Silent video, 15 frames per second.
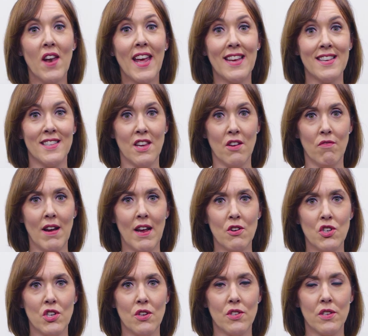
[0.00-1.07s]
legacy
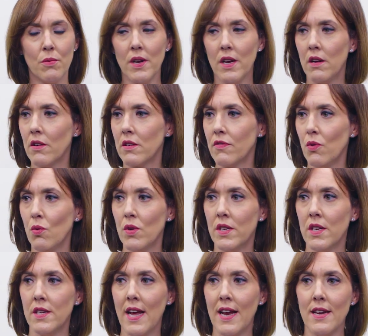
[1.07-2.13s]
around you. So when it looks forward
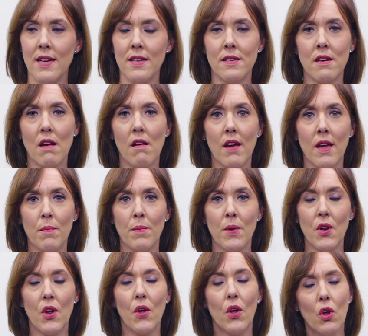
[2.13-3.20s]
to 10 years' time,
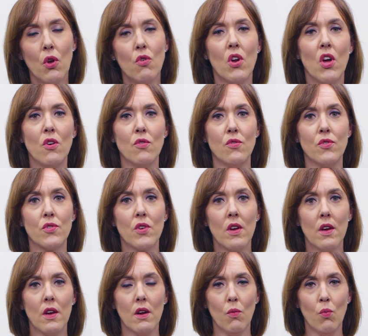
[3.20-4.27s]
you know, who knows
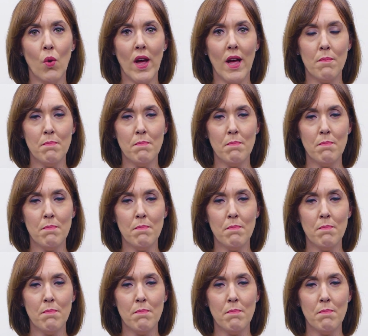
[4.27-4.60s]
where